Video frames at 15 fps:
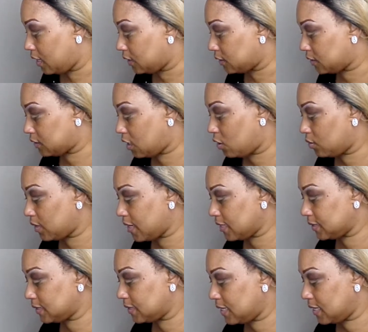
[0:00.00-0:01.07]
So
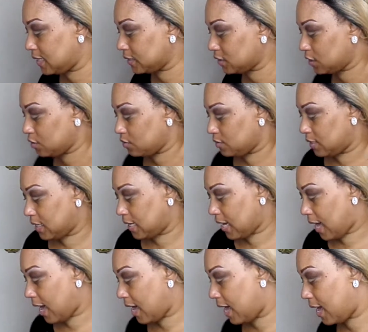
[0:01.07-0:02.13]
let's get to the
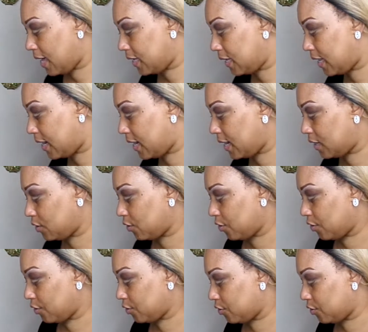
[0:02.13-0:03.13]
eyeliner,